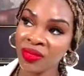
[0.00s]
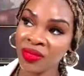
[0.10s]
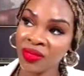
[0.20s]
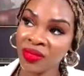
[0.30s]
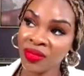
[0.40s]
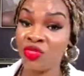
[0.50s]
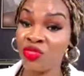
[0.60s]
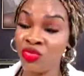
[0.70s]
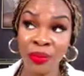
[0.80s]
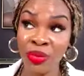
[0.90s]
Is this
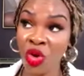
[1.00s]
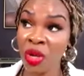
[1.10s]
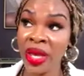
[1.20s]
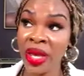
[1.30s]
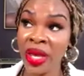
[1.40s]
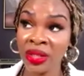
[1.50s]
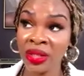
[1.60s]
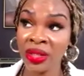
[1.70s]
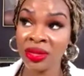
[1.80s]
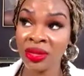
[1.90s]
a
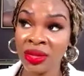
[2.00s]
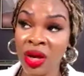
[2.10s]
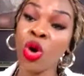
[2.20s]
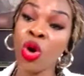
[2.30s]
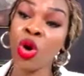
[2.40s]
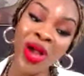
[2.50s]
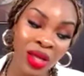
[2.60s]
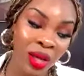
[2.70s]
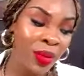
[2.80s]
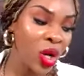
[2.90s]
pre-employment or
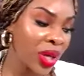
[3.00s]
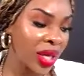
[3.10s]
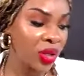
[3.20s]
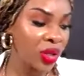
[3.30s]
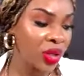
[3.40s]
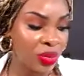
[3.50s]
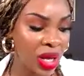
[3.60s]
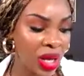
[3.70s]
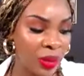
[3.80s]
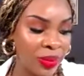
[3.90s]
random? Okay, no
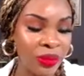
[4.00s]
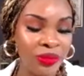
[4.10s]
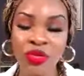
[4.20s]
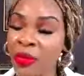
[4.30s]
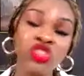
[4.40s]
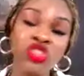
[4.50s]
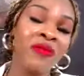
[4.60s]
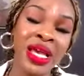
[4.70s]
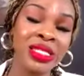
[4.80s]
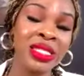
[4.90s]
problem. Provide me the
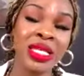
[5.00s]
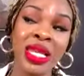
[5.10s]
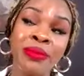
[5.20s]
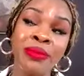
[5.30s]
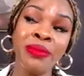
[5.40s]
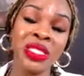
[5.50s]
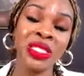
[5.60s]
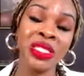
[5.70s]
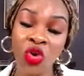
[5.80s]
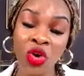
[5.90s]
driver's license and let me see
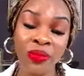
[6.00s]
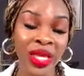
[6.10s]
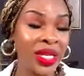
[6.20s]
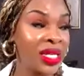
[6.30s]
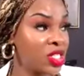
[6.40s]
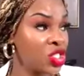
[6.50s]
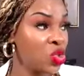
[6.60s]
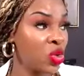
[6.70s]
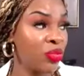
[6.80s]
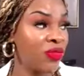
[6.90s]
the form that they
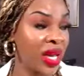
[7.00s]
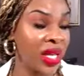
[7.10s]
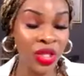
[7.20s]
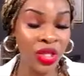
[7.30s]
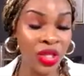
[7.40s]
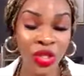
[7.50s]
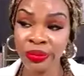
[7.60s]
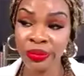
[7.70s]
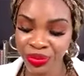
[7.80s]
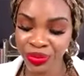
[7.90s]
sent you or provided
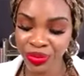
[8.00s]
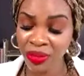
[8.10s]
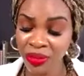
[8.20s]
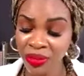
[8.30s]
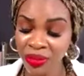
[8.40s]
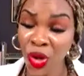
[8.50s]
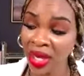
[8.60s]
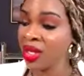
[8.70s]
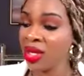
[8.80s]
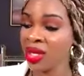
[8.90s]
you.
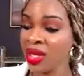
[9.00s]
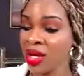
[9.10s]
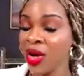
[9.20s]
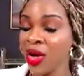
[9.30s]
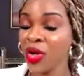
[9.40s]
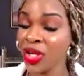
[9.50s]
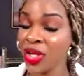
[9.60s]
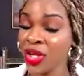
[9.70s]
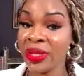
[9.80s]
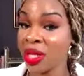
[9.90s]
Okay. Oh,
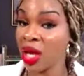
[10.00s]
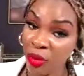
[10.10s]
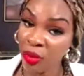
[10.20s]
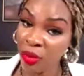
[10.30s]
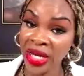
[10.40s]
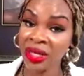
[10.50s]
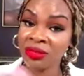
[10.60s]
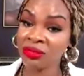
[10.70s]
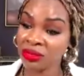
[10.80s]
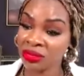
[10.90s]
your name is
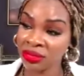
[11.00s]
Aubrey.